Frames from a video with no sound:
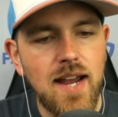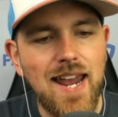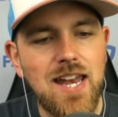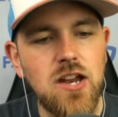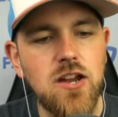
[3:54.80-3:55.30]

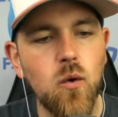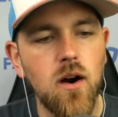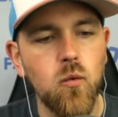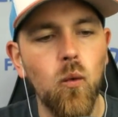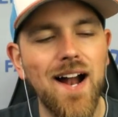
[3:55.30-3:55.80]
In New
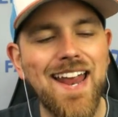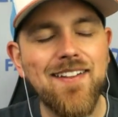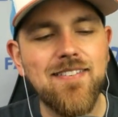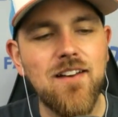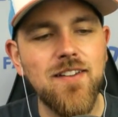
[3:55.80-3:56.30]
York, one
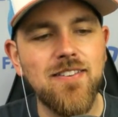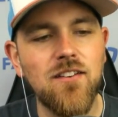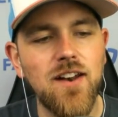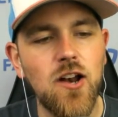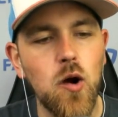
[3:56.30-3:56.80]
eight seven
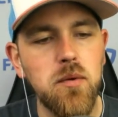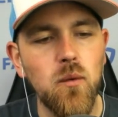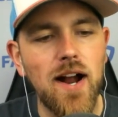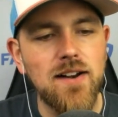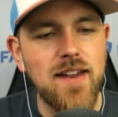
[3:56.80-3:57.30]
seven eight hope and
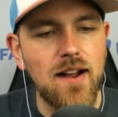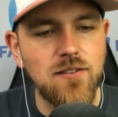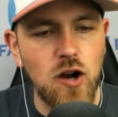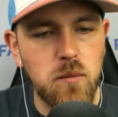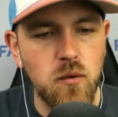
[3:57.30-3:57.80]
wire,
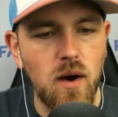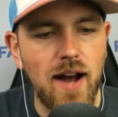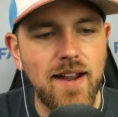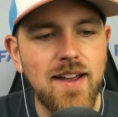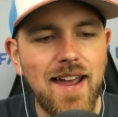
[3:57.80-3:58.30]
text
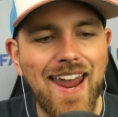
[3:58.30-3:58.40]
HOPE-NY.